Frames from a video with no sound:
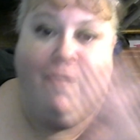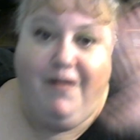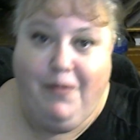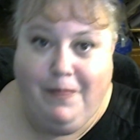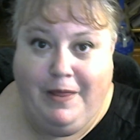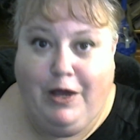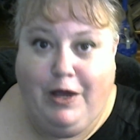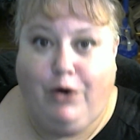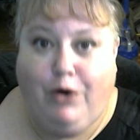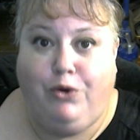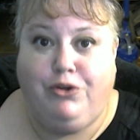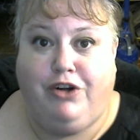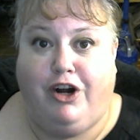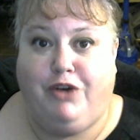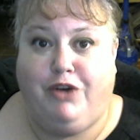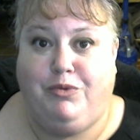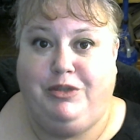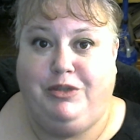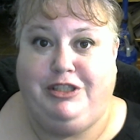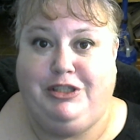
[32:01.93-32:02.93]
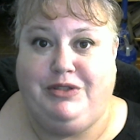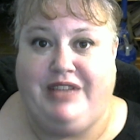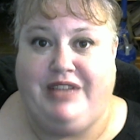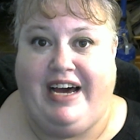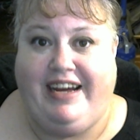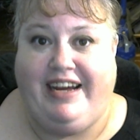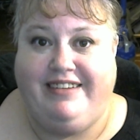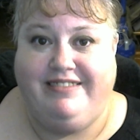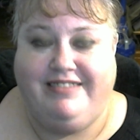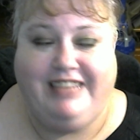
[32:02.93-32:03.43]
The old guard would do that.
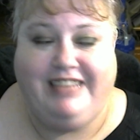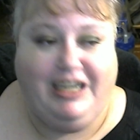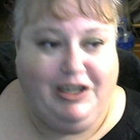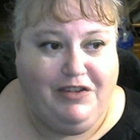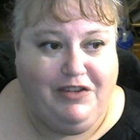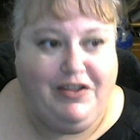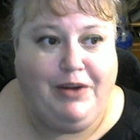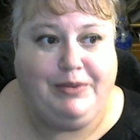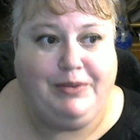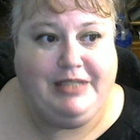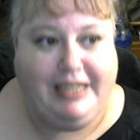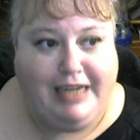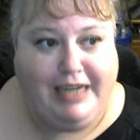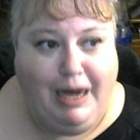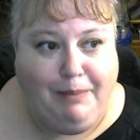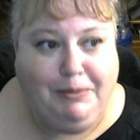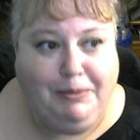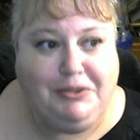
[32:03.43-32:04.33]
There was a couple